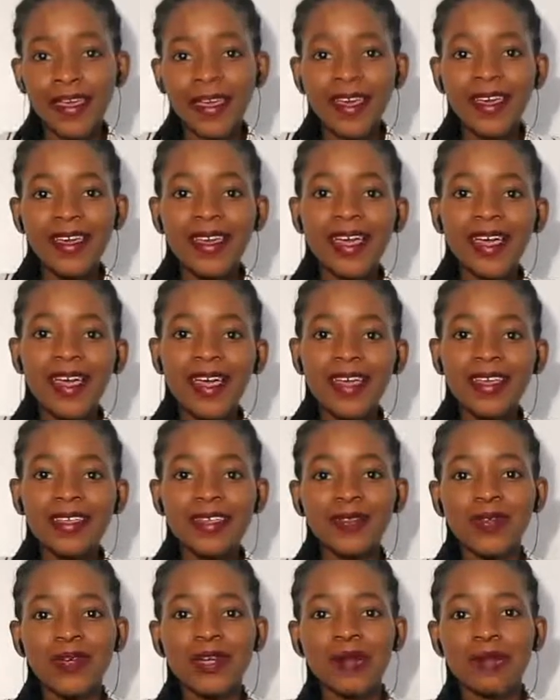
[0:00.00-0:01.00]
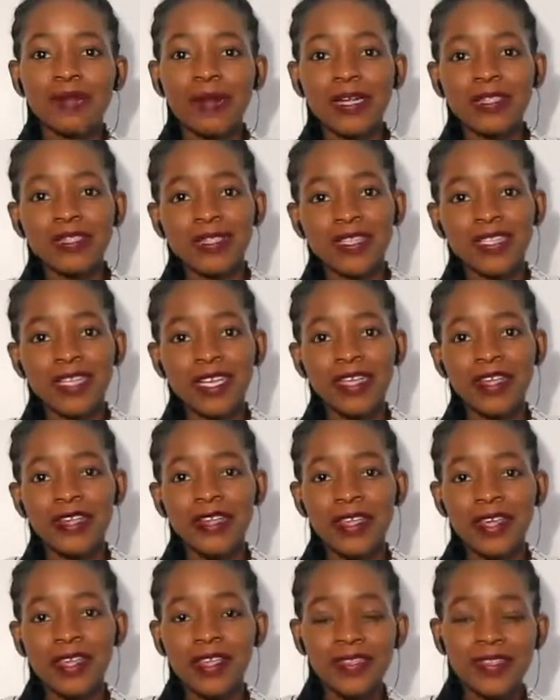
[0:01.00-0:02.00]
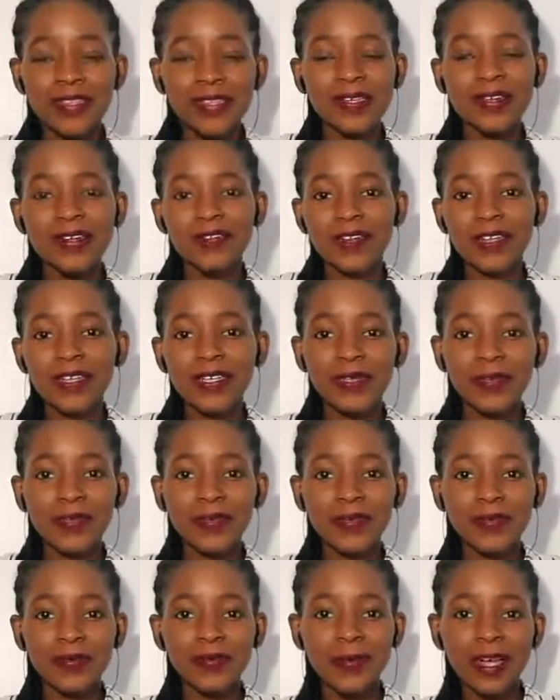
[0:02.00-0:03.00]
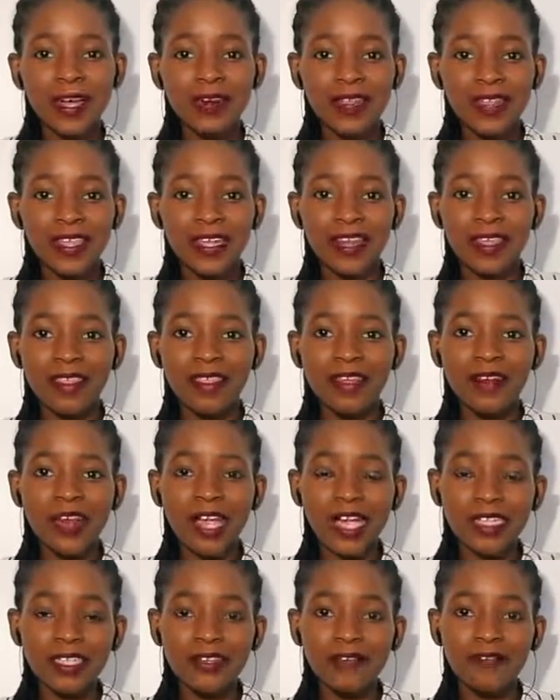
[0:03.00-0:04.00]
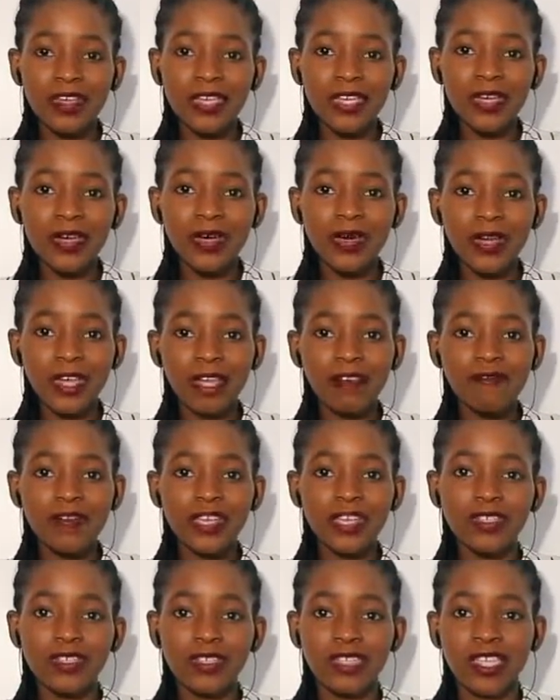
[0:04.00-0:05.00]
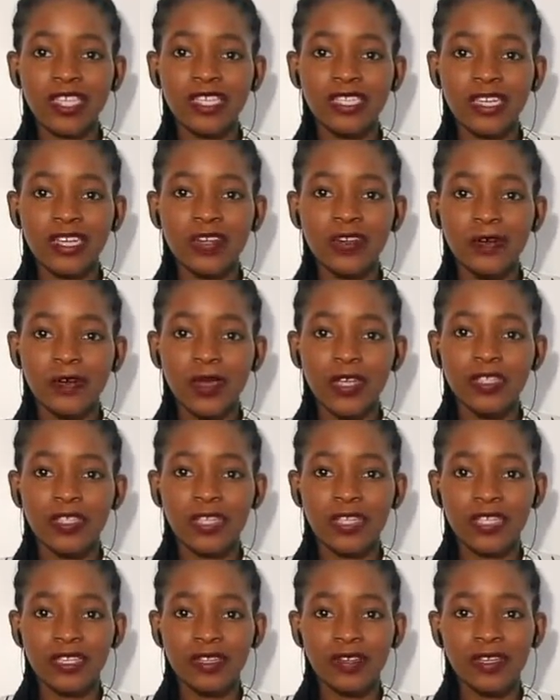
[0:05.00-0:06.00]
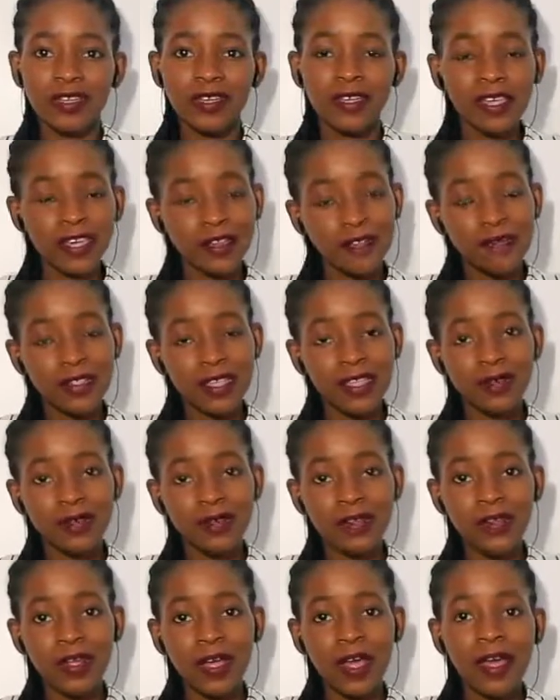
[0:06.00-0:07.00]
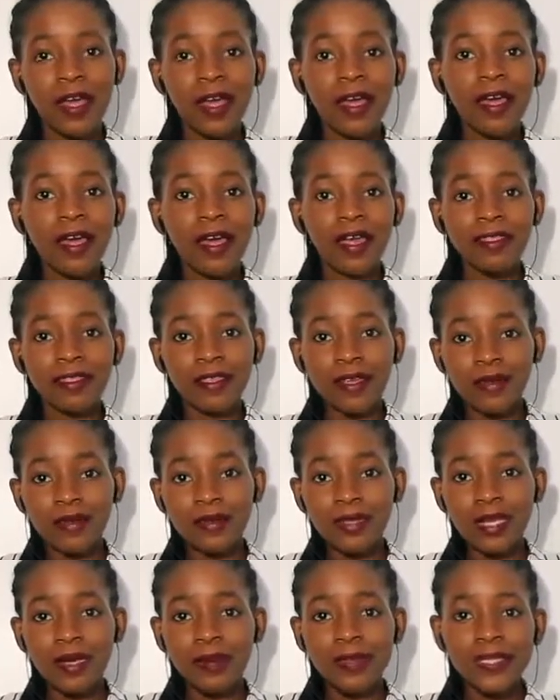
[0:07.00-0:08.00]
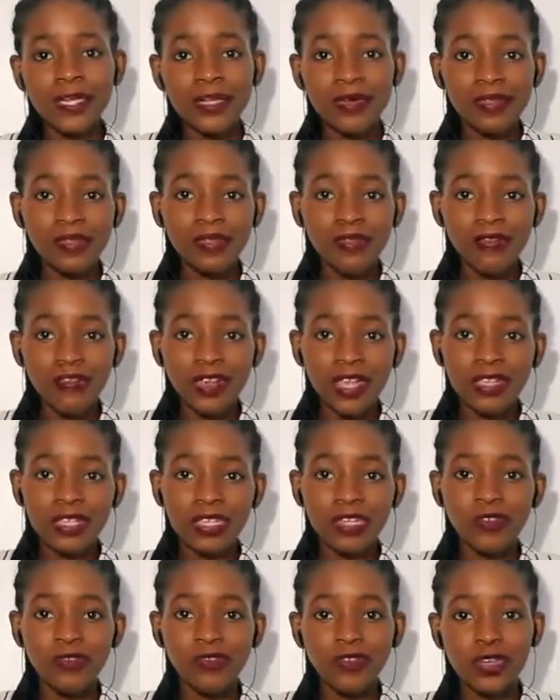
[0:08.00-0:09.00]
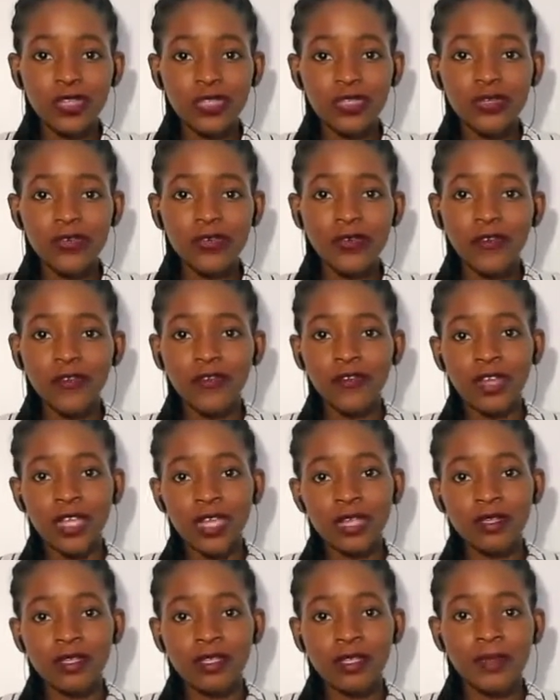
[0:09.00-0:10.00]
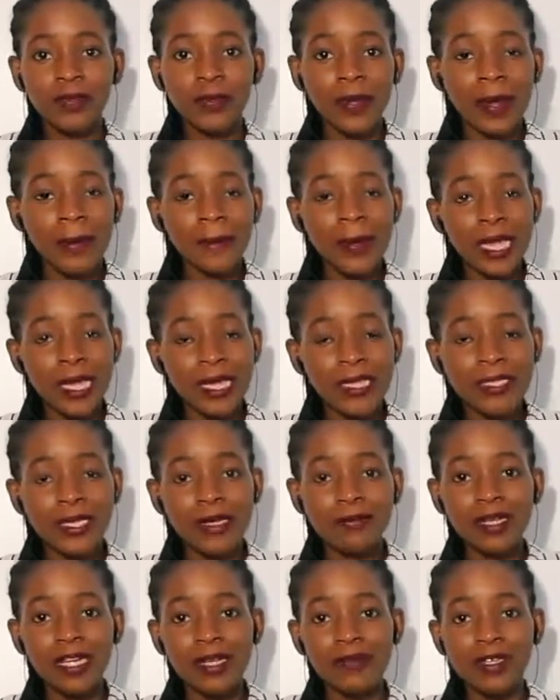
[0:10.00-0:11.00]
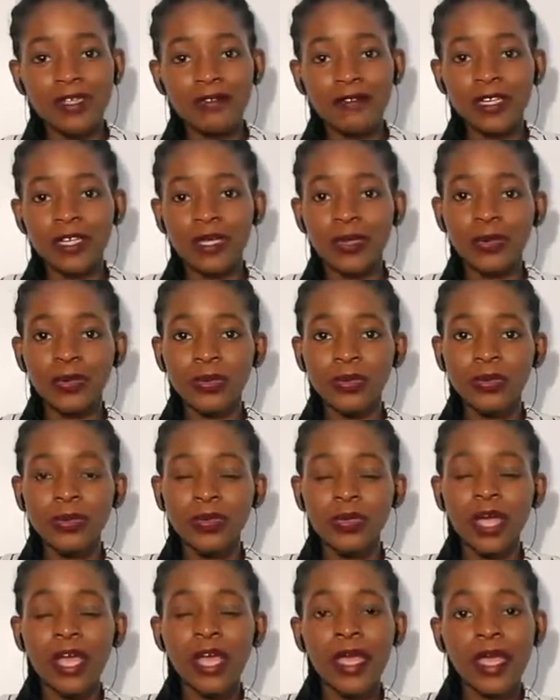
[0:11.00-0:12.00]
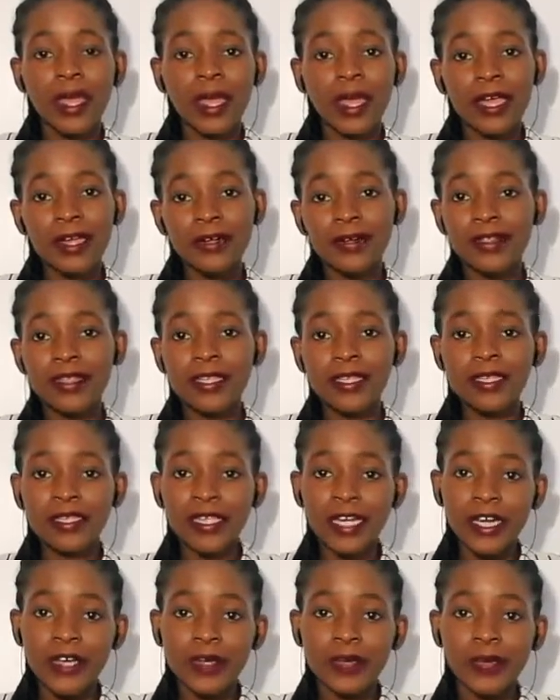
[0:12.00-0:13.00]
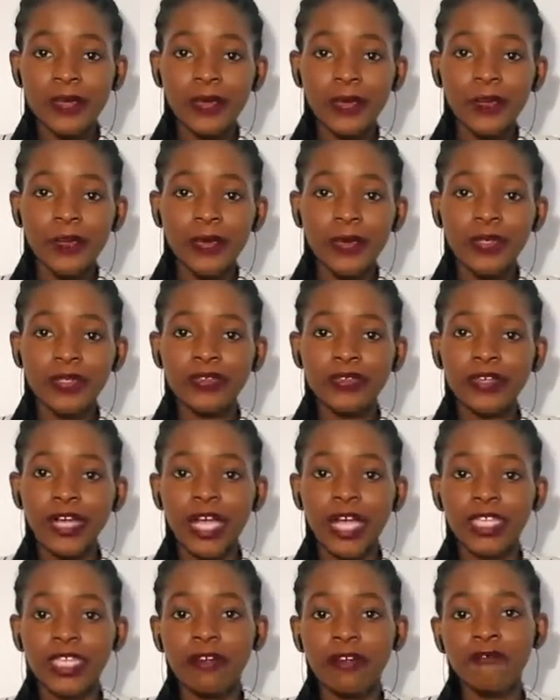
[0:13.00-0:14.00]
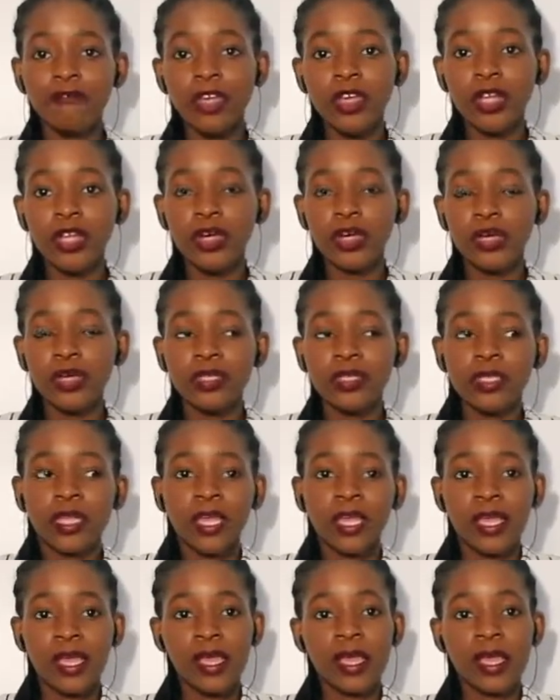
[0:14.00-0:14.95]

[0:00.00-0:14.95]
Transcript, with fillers: Hey guys, welcome back to our channel. It's your girl Fanny Lungu back with another reaction video. If you're new to this channel, make sure to give this video a thumbs up, share it with your friends, and of course, do not forget to subscribe. Like I said, my name is Fanny Lungu, and on this channel, we post reaction videos.